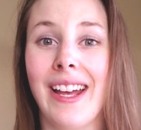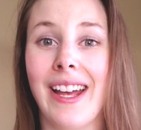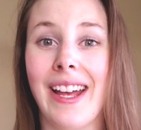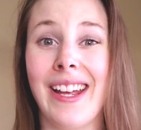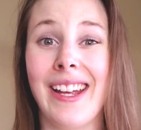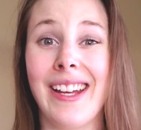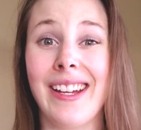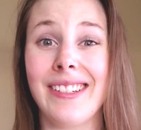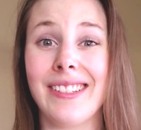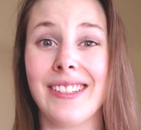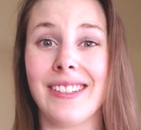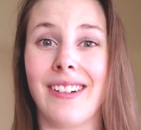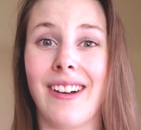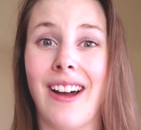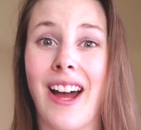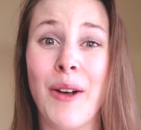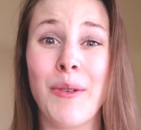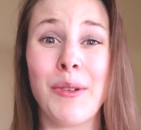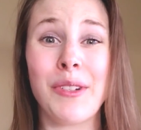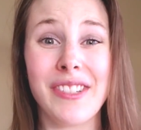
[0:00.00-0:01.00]
and
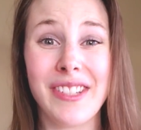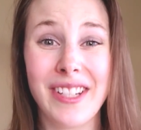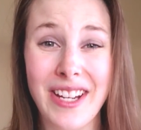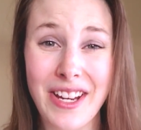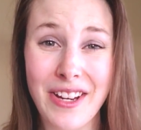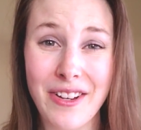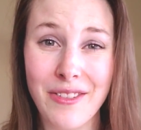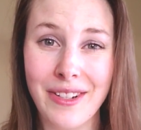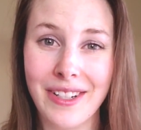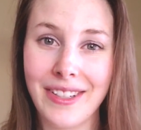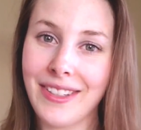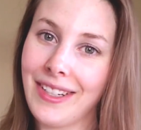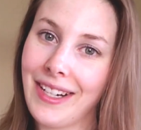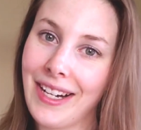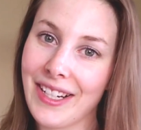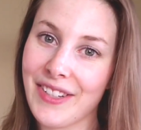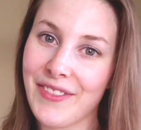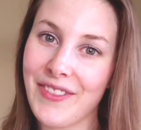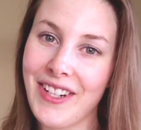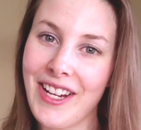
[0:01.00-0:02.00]
I will see you in the
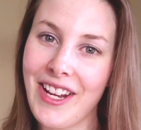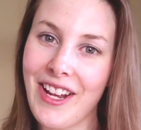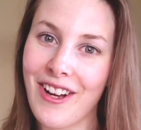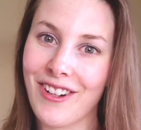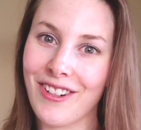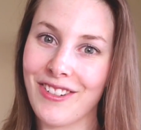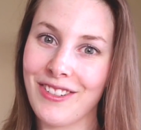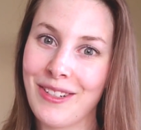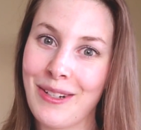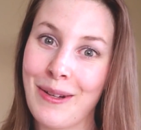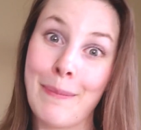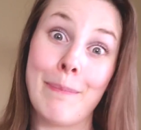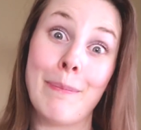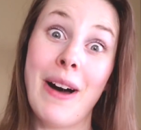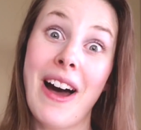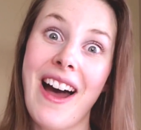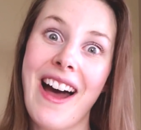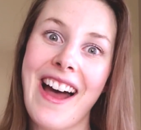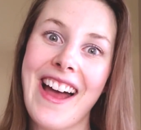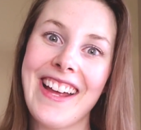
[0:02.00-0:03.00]
next video.
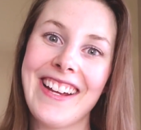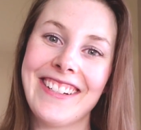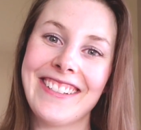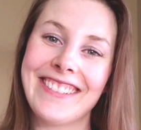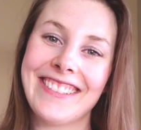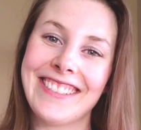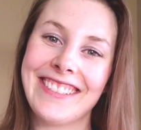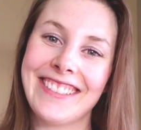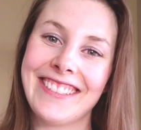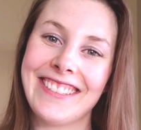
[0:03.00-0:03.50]
Bye!